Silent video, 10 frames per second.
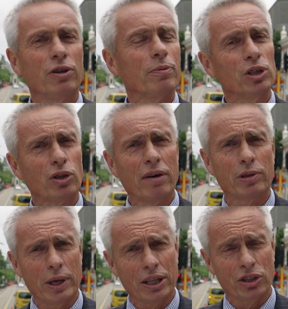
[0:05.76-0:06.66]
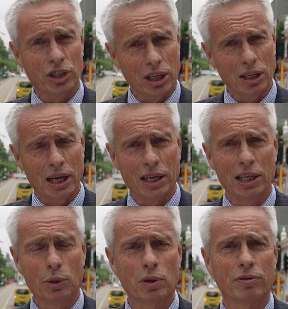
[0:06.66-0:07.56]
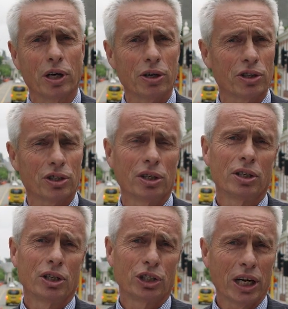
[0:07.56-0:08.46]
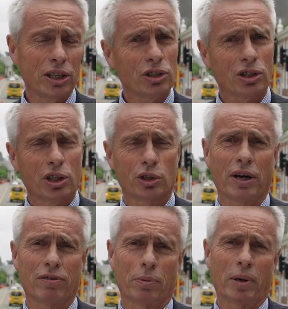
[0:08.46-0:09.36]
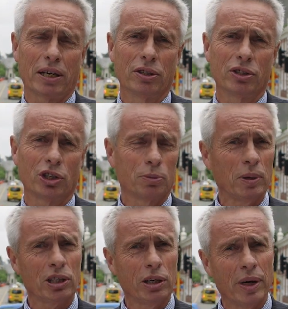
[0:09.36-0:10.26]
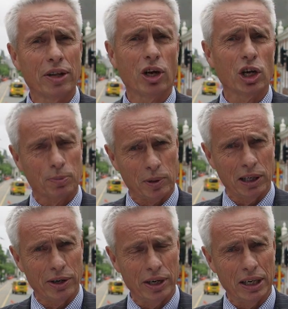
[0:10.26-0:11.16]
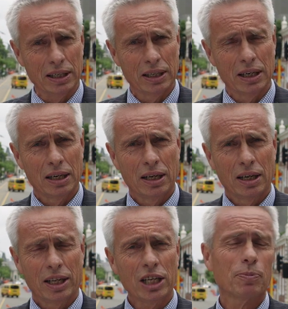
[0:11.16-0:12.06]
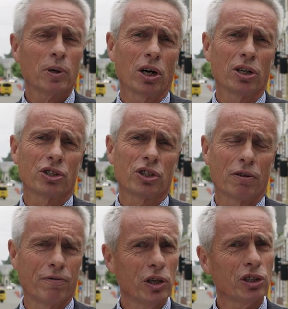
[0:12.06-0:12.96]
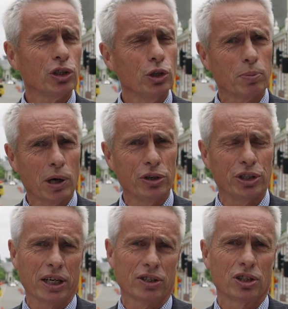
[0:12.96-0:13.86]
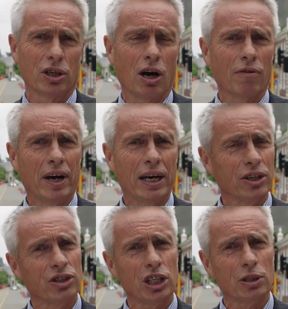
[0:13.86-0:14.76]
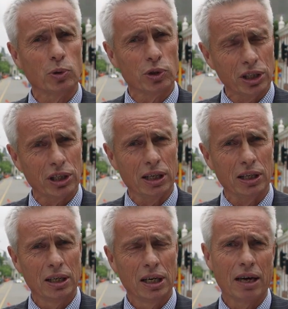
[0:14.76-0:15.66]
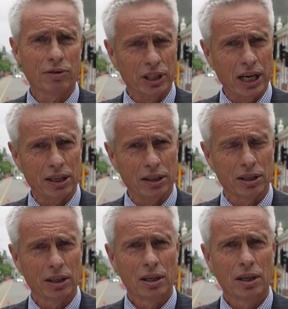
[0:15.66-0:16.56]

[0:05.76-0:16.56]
If you've been driving around the city lately, you would have noticed changes to the traffic patterns, especially around the hospital area. That's because the first two projects of an accessible city have started.